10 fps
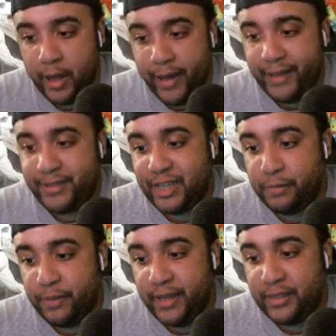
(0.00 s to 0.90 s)
He says
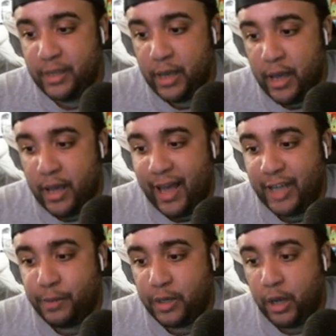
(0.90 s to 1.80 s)
Miz
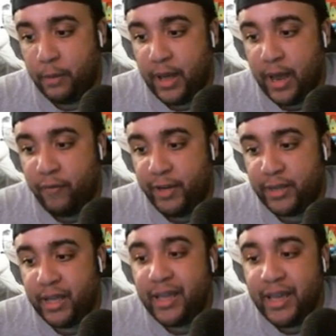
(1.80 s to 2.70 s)
has become
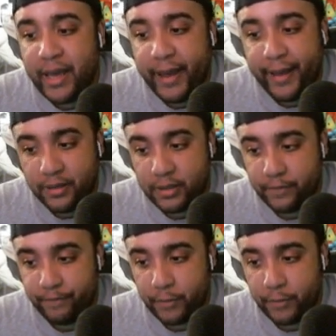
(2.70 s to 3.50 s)
everything he hates.